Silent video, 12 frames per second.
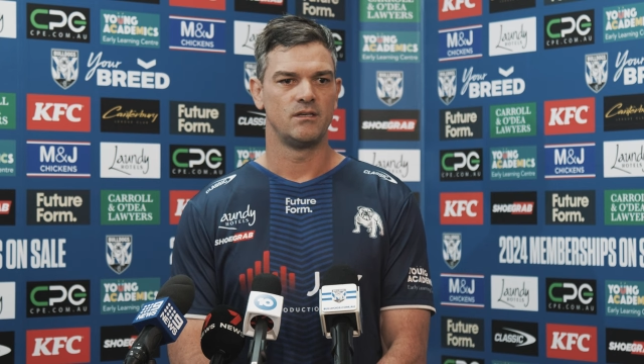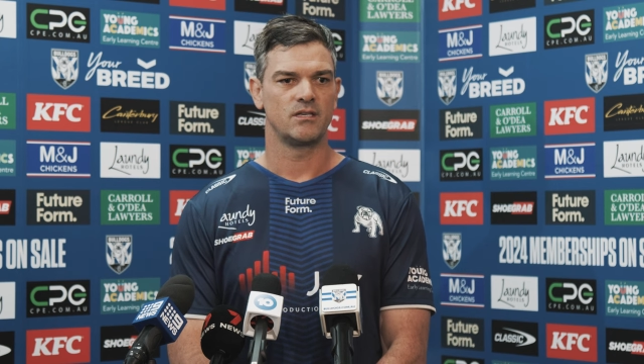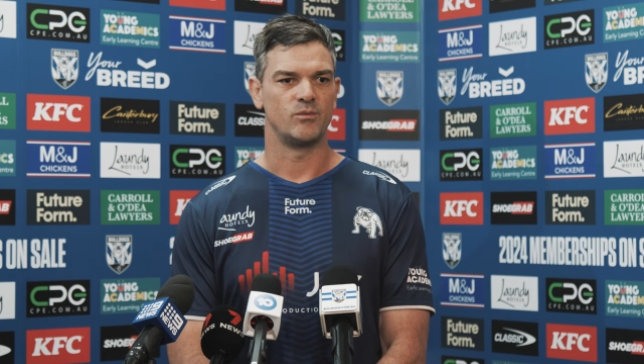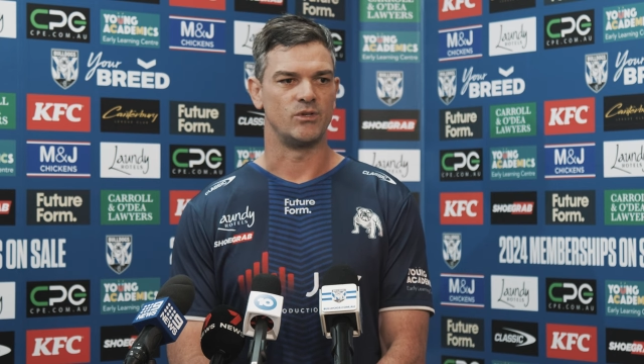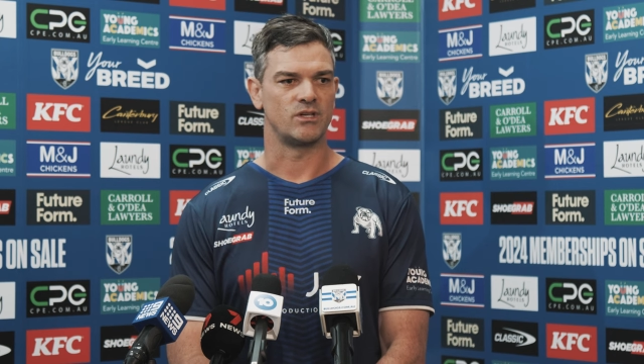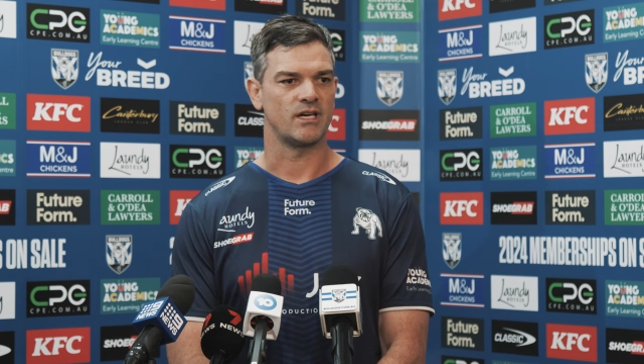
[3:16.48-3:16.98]

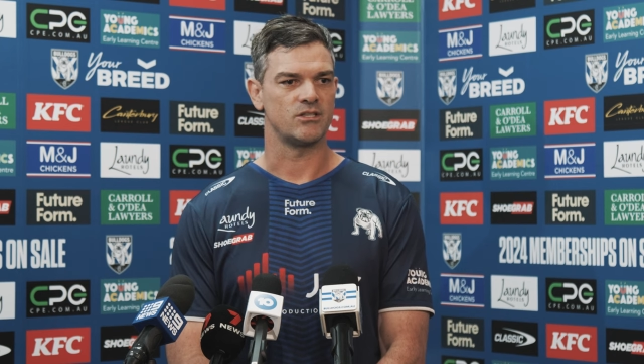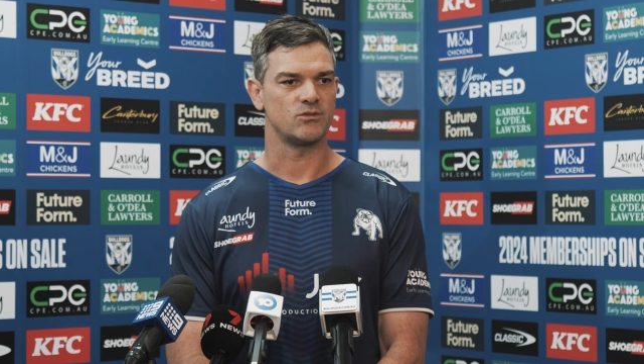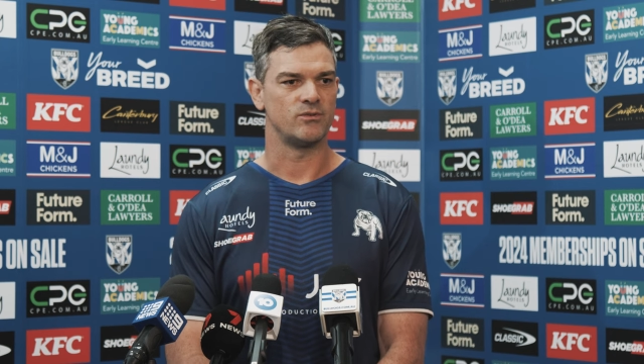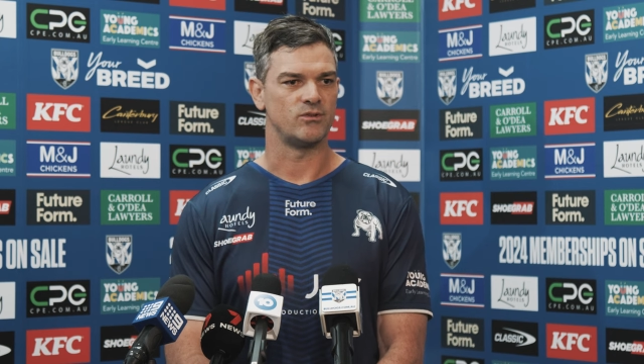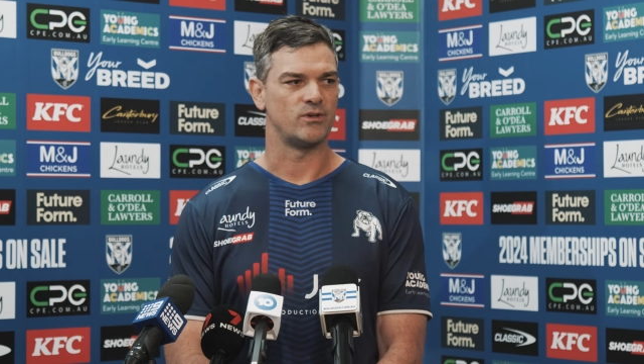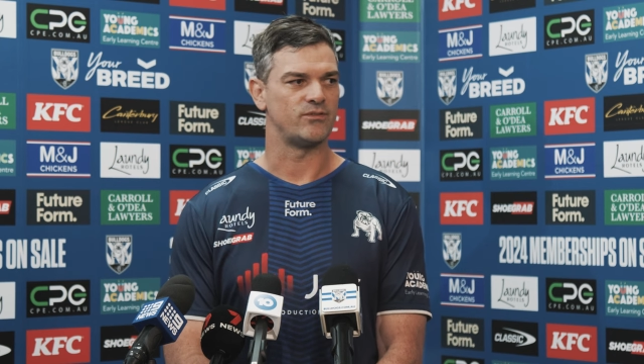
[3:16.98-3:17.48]

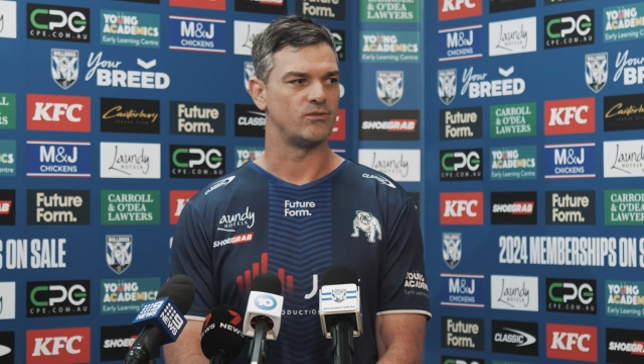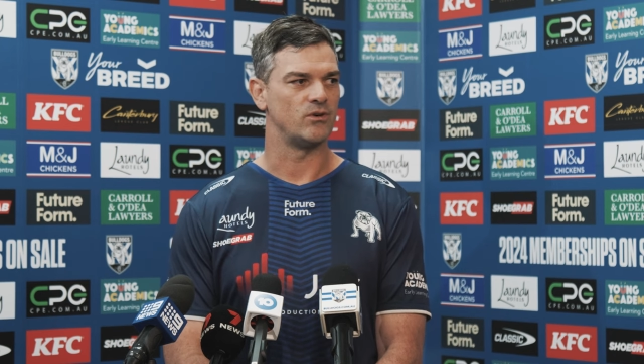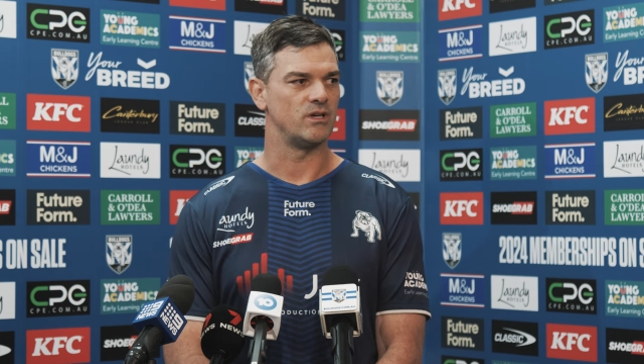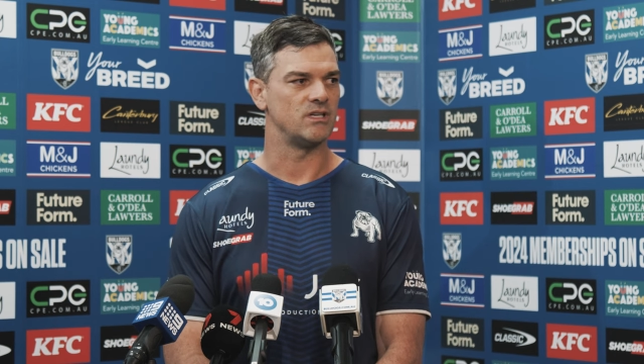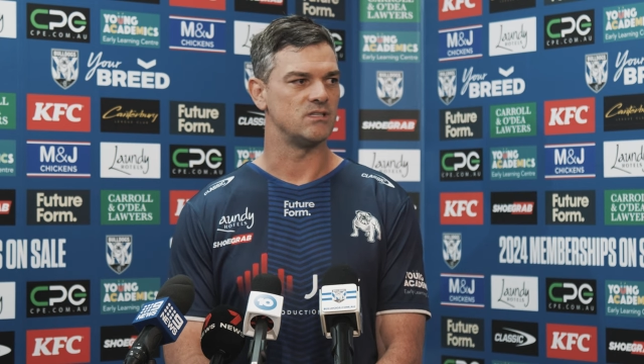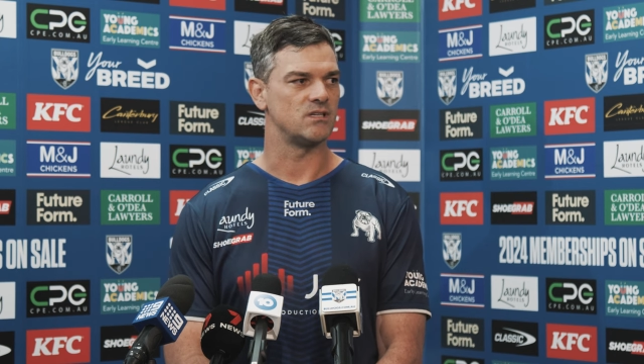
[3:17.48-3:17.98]
communication with the
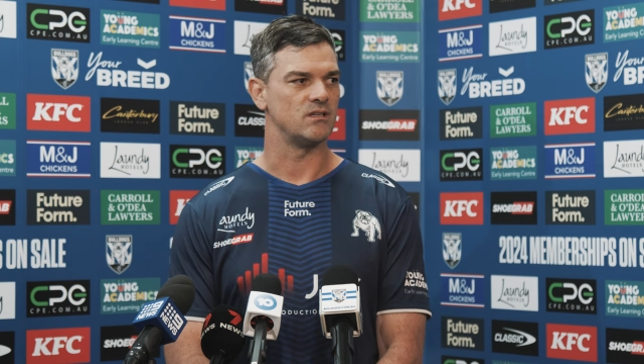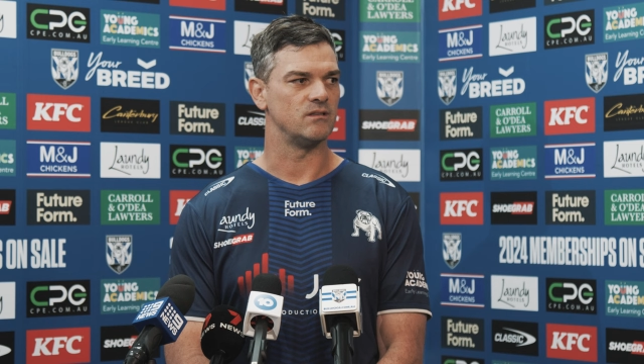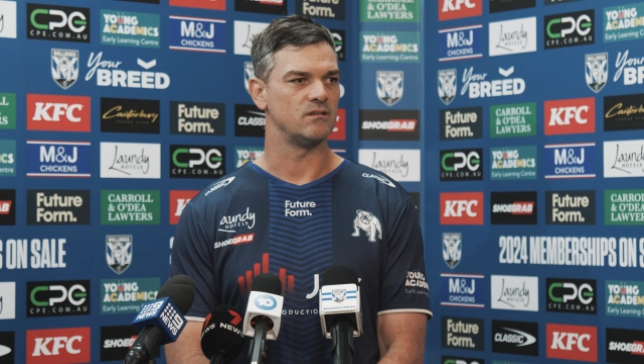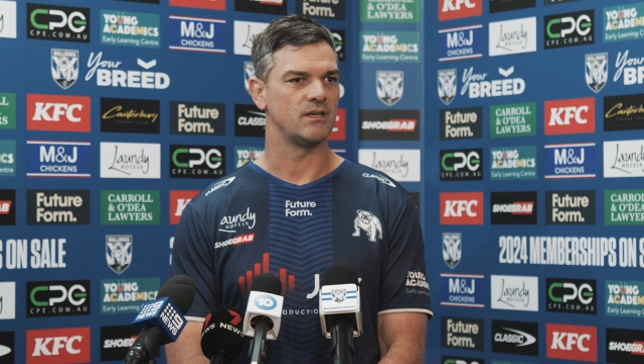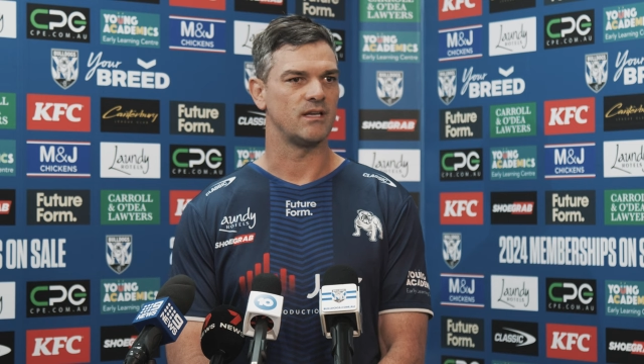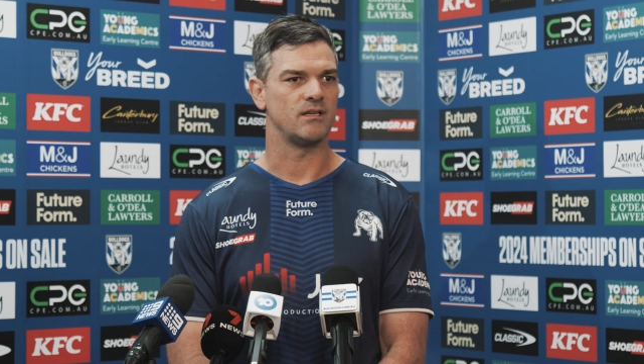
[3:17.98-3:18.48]
referees,
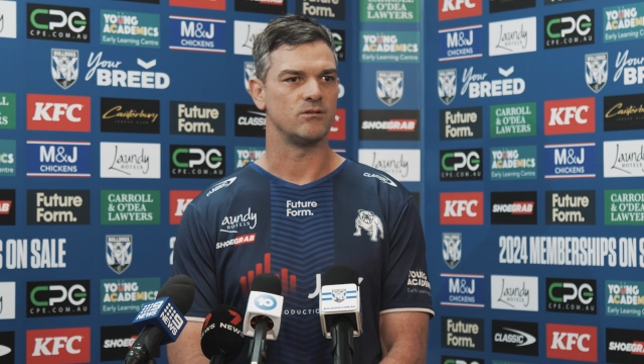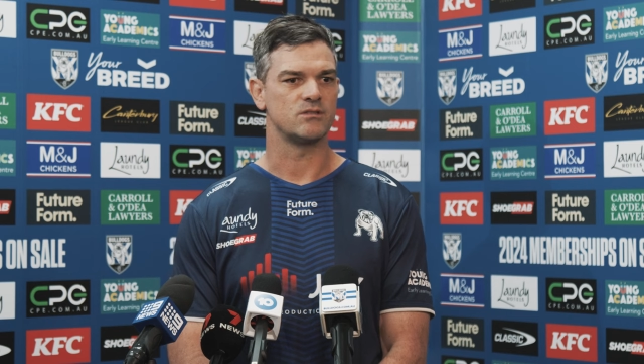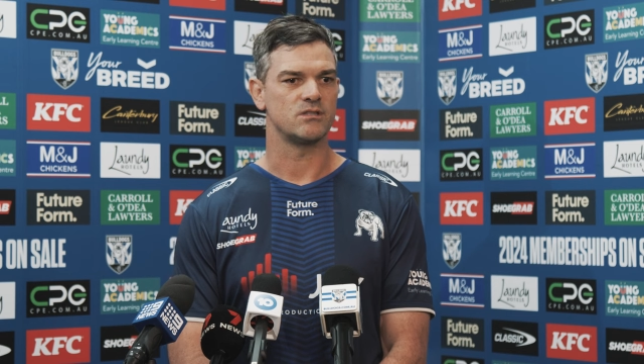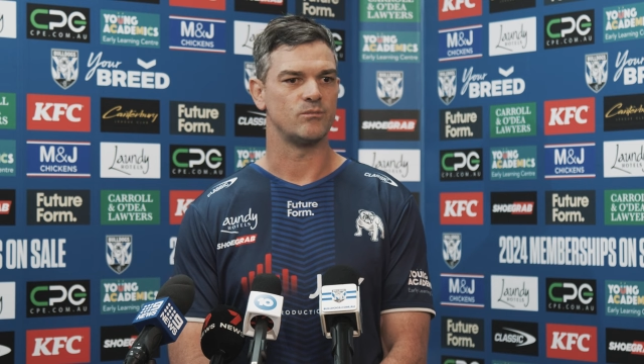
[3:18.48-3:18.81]
that you know, there